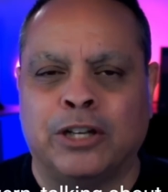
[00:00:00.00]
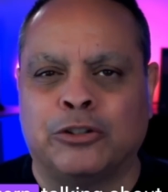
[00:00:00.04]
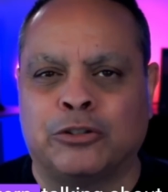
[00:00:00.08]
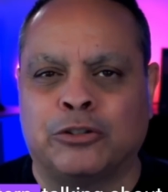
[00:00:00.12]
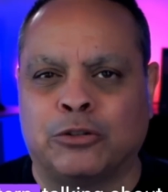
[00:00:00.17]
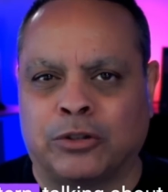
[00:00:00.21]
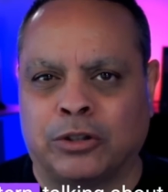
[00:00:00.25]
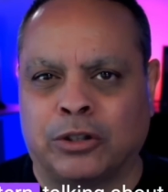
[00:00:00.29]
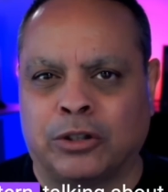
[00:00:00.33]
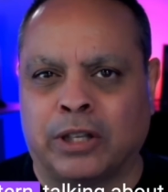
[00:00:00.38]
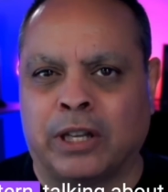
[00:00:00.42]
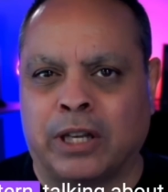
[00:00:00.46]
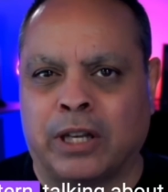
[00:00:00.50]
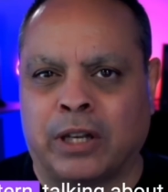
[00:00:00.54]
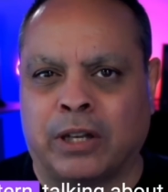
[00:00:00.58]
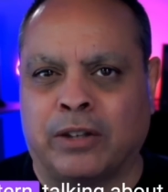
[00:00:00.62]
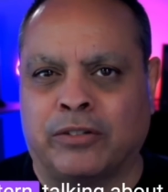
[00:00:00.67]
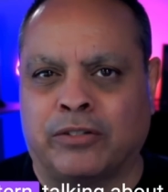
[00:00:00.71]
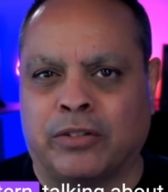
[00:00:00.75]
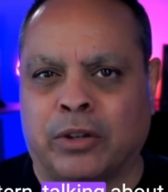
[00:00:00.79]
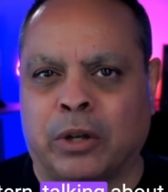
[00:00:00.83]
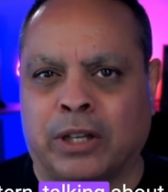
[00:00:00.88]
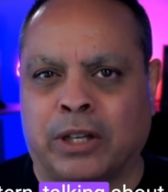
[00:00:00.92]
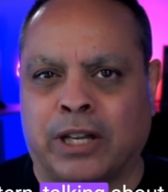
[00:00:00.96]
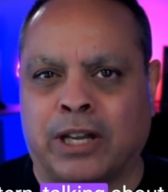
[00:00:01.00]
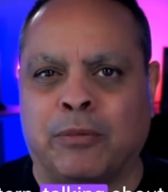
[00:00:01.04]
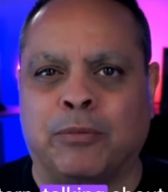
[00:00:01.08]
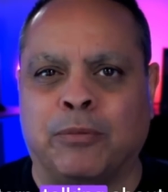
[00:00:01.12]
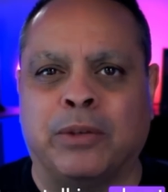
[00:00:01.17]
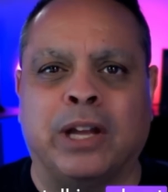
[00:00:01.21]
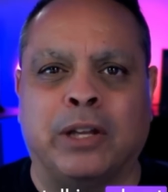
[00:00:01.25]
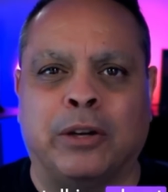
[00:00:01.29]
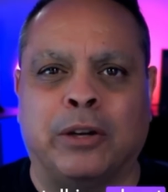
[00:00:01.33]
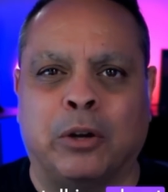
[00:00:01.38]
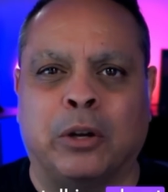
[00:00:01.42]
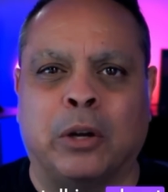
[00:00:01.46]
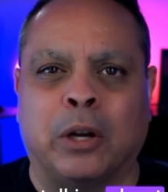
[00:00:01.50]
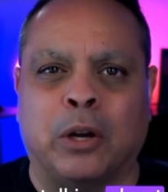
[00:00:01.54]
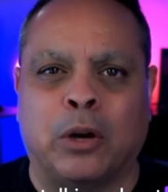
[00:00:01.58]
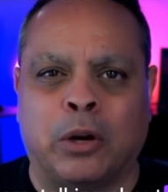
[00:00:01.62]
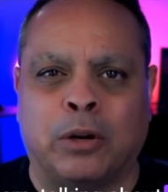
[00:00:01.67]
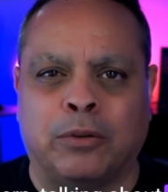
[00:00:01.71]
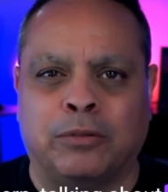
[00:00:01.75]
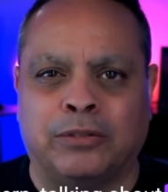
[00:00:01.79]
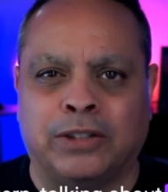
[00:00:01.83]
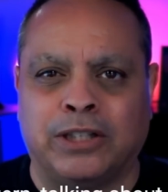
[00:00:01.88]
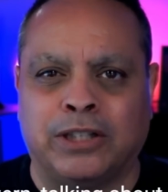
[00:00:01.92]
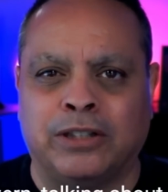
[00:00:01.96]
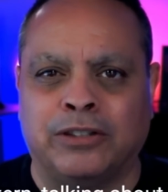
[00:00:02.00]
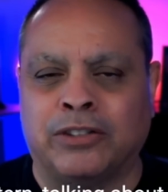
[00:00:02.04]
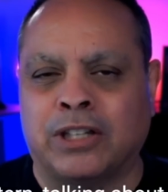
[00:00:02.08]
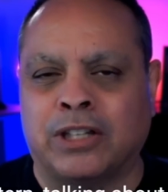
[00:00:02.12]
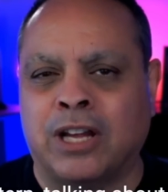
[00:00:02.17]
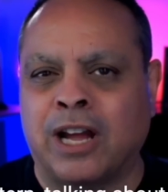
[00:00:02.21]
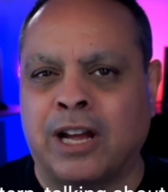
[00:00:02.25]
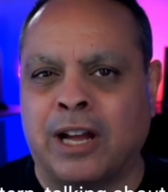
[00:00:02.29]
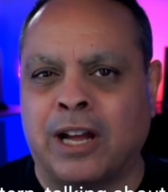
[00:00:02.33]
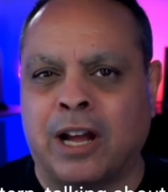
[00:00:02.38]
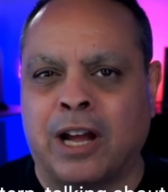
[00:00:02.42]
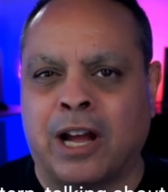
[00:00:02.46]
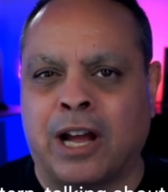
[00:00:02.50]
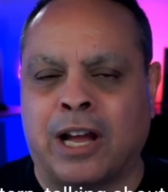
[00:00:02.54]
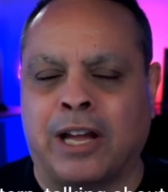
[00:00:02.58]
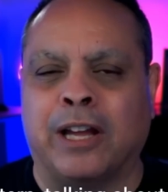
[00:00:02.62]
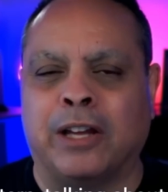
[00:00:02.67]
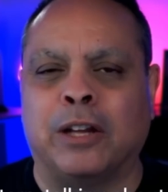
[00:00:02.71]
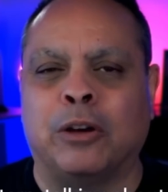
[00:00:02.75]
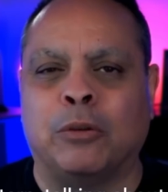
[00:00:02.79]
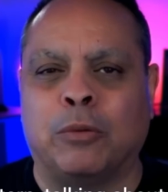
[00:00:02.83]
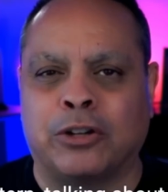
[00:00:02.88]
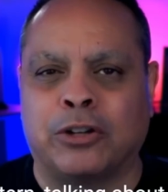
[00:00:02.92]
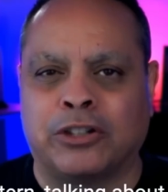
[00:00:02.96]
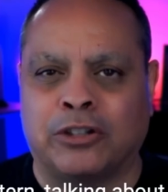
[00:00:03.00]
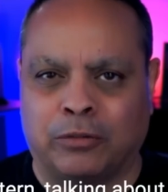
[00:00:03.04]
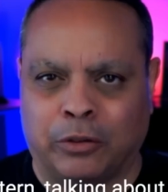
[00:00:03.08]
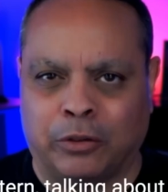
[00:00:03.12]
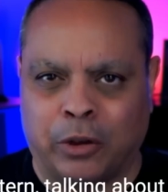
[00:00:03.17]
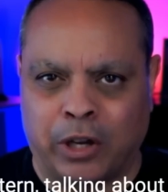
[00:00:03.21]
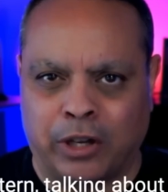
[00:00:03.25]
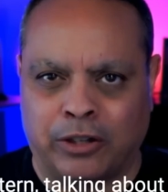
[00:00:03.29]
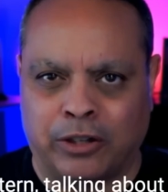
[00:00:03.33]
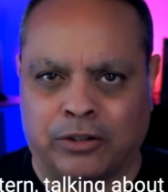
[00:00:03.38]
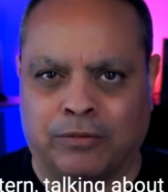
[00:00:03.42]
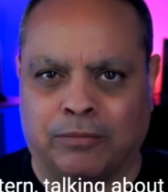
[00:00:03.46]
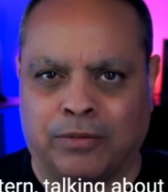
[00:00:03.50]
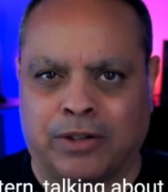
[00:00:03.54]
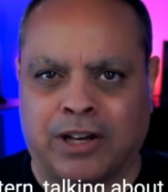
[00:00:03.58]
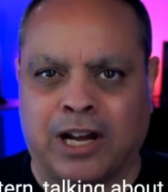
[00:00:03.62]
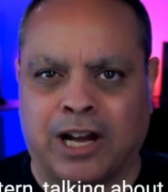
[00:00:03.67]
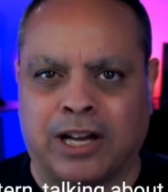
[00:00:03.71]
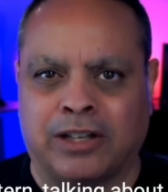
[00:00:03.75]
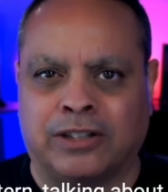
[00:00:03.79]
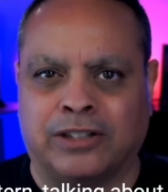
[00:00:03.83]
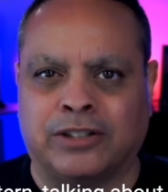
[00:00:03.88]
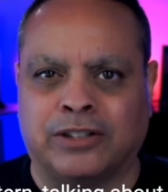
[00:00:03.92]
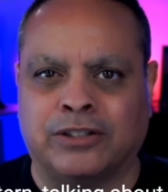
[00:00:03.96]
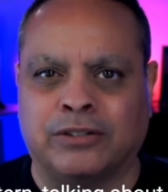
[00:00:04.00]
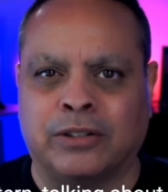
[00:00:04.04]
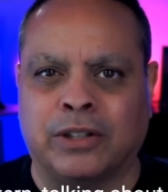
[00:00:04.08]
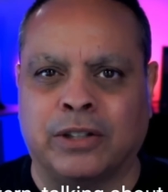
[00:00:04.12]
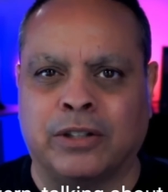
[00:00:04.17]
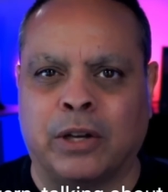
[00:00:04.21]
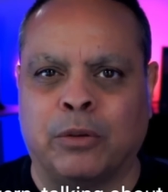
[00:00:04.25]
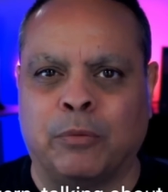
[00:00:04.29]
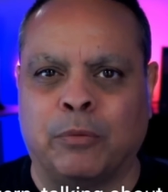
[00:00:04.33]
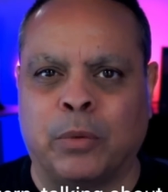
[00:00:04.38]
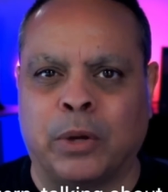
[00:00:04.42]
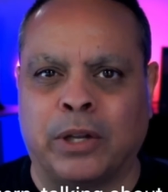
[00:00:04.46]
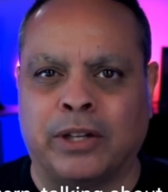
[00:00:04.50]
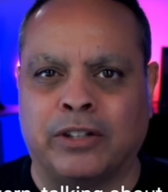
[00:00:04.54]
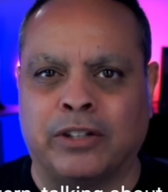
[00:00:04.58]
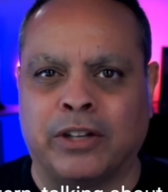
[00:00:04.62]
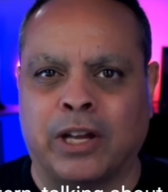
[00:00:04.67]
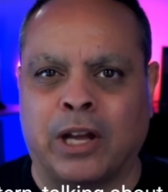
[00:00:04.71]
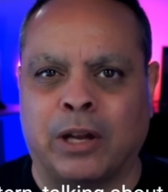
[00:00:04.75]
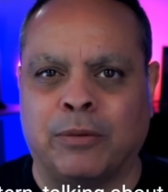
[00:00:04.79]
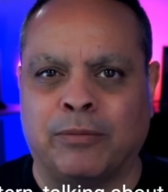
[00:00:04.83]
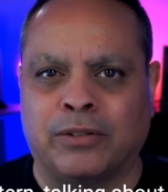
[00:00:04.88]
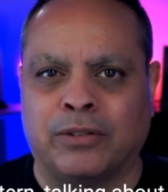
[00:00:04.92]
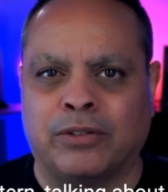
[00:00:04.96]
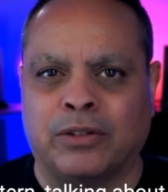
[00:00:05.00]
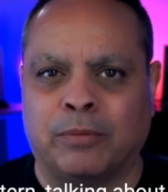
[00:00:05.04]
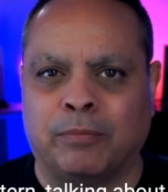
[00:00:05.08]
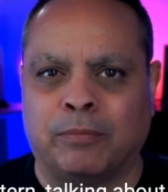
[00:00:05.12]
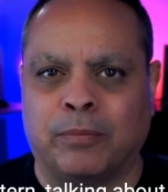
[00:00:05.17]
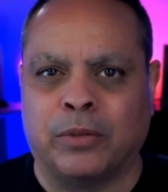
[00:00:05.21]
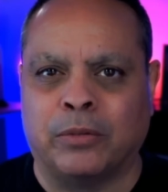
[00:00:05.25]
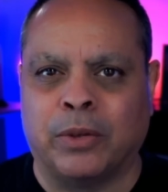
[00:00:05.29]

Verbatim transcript: Eastern, talking about all things AI with some awesome guests and workshops.